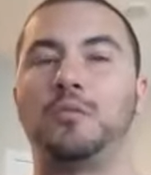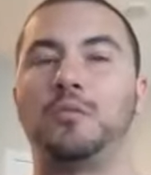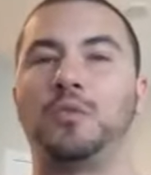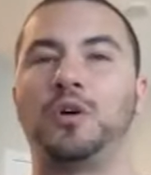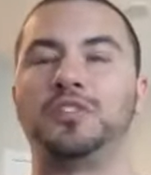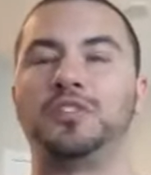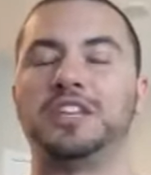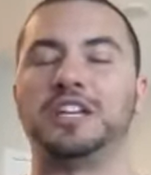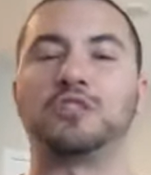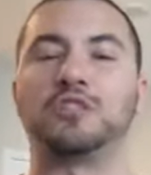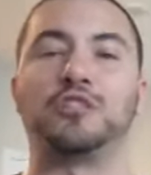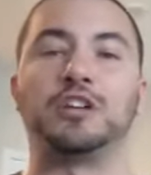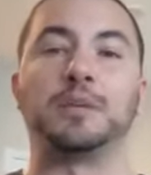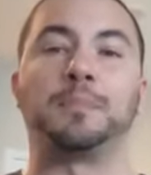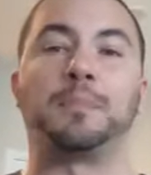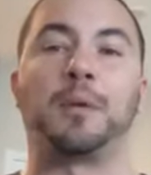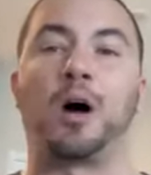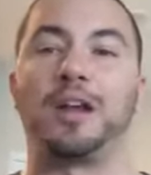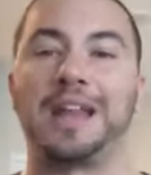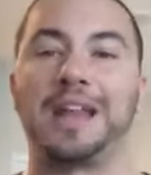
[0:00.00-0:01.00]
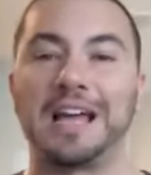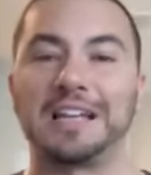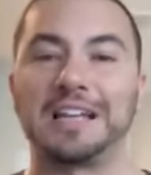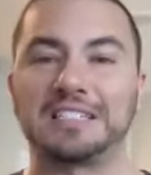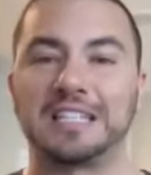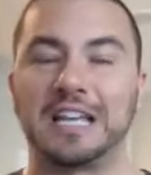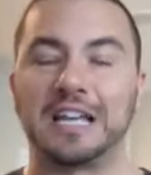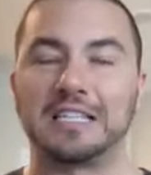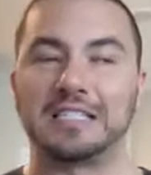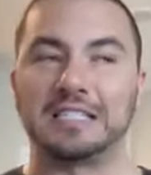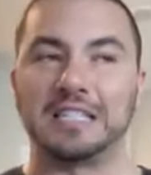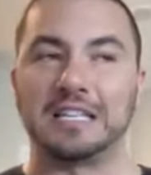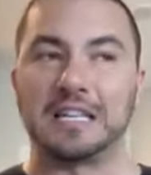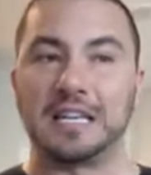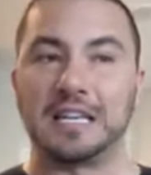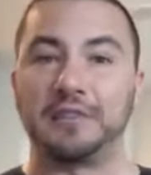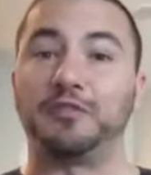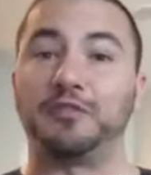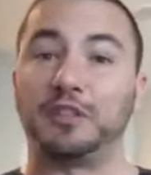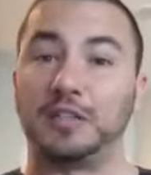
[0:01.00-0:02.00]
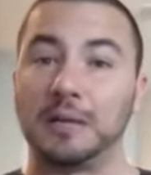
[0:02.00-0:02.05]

well, the agreed upon asset, if